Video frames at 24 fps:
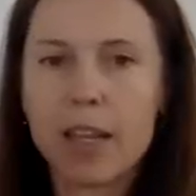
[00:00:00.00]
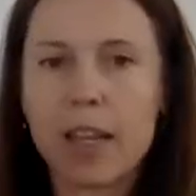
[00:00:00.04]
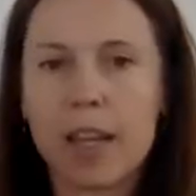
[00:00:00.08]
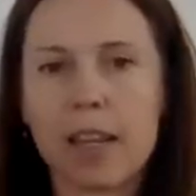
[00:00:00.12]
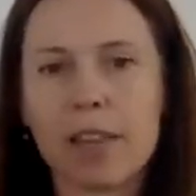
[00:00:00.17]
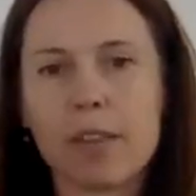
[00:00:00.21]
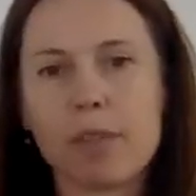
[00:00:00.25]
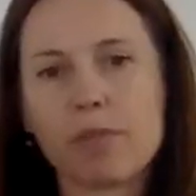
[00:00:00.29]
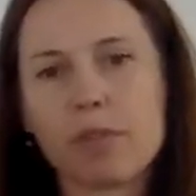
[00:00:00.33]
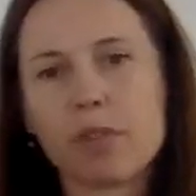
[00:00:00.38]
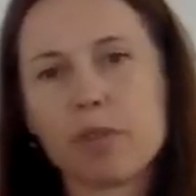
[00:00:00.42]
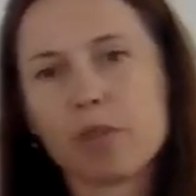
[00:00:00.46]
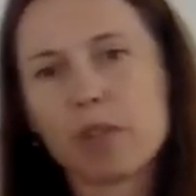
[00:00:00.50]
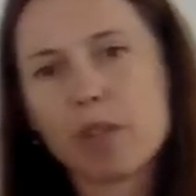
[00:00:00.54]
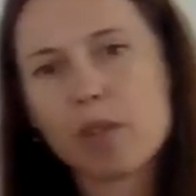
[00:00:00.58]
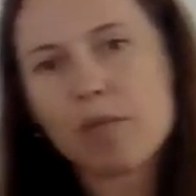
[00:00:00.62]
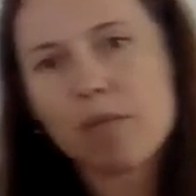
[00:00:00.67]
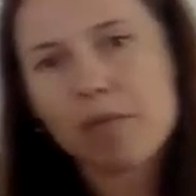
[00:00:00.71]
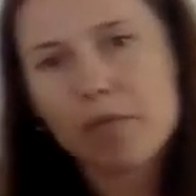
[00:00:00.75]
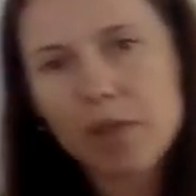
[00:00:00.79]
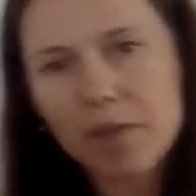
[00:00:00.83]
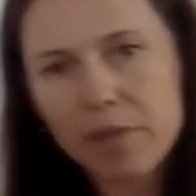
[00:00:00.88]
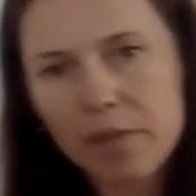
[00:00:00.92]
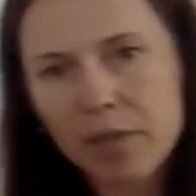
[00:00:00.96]
and the
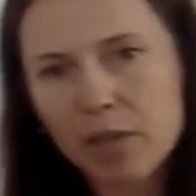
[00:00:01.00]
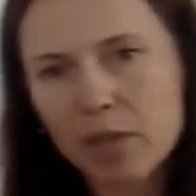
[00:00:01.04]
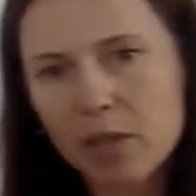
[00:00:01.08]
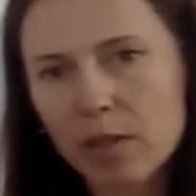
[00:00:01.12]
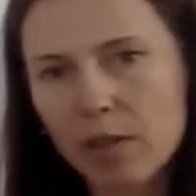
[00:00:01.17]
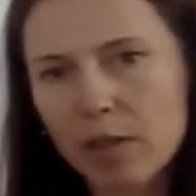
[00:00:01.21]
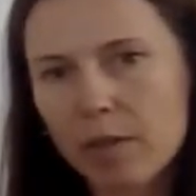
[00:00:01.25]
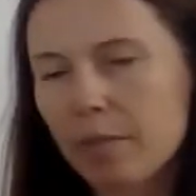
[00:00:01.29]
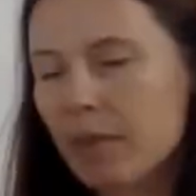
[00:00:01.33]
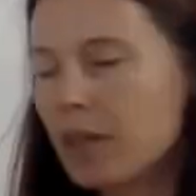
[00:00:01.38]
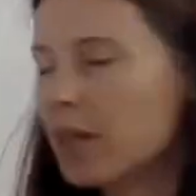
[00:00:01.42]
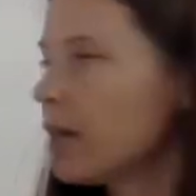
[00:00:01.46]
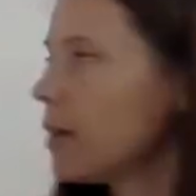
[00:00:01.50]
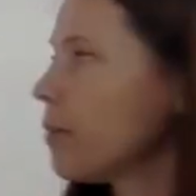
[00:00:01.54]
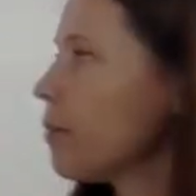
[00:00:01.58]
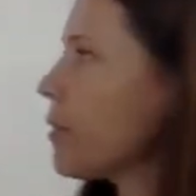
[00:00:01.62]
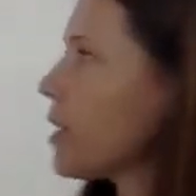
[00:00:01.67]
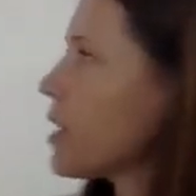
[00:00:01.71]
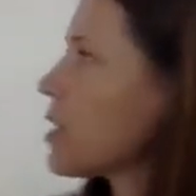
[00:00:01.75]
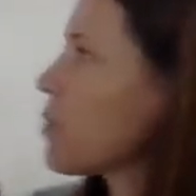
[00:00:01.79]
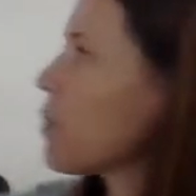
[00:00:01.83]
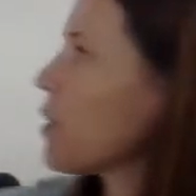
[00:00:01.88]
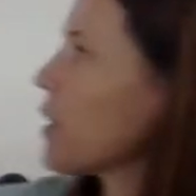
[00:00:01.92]
55th term must